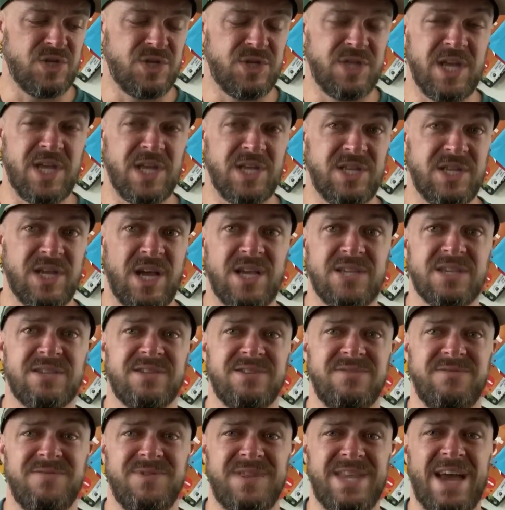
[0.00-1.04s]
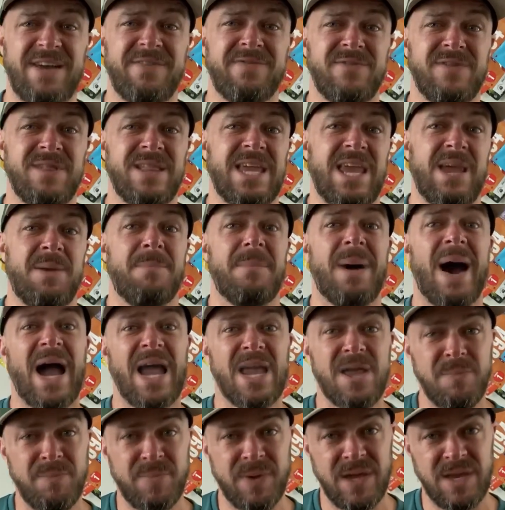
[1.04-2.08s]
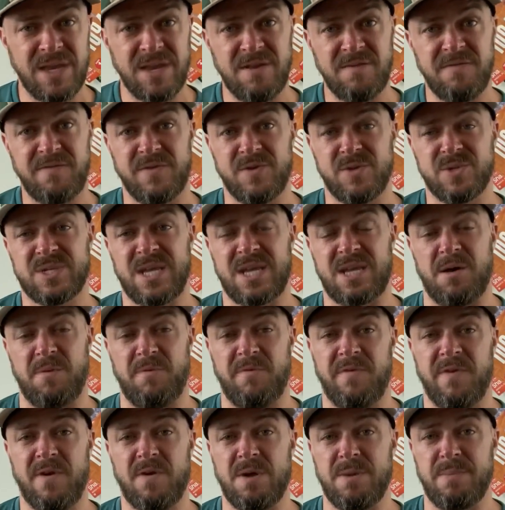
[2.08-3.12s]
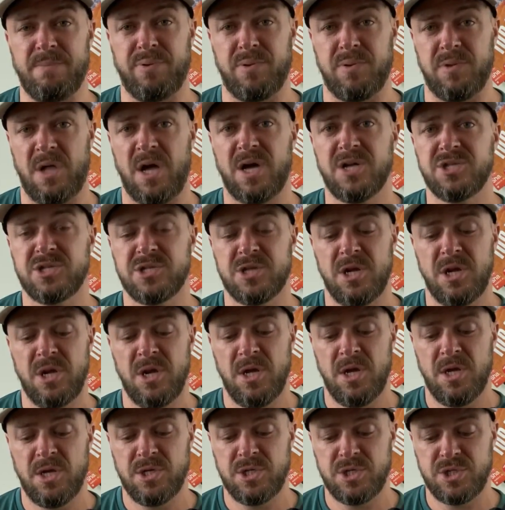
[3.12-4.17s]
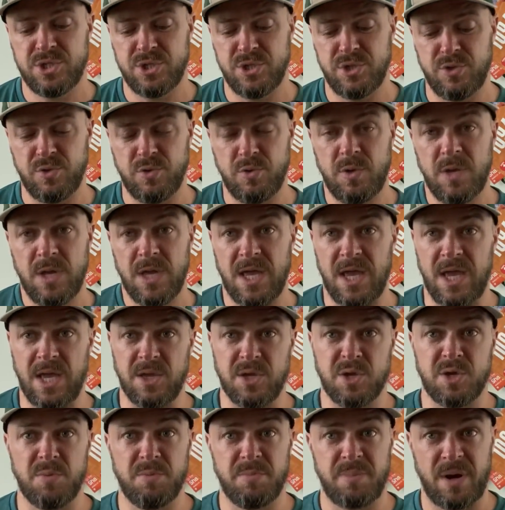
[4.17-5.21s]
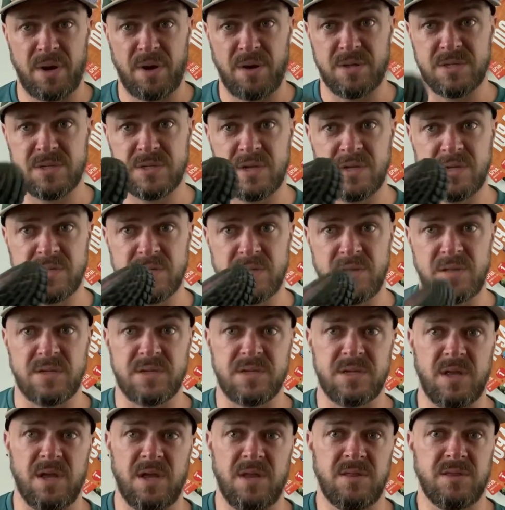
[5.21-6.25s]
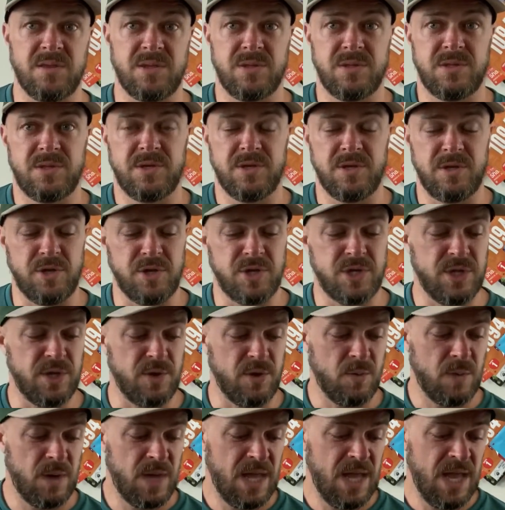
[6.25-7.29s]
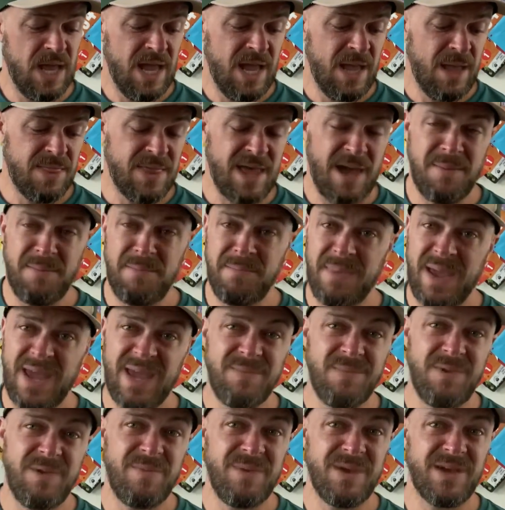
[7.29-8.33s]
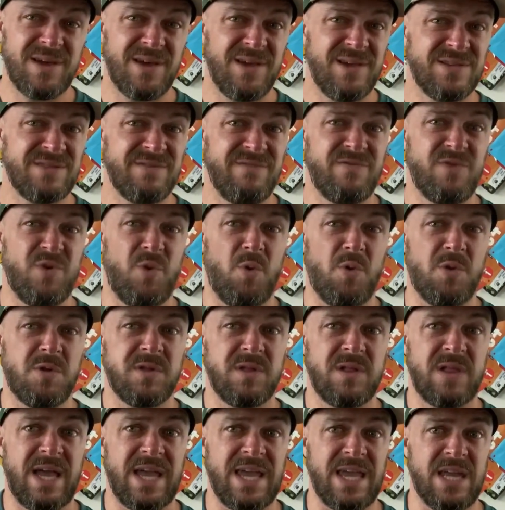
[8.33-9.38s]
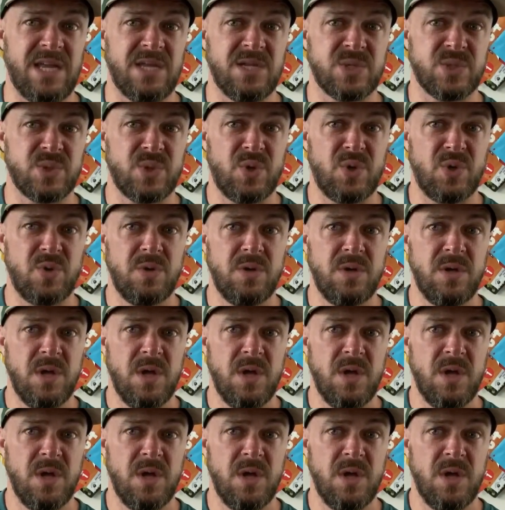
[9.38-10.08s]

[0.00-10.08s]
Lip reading: It does definitely, in my opinion, feels like a very plush shoe in comparison to the 2. That may be because of the Ortholite insole.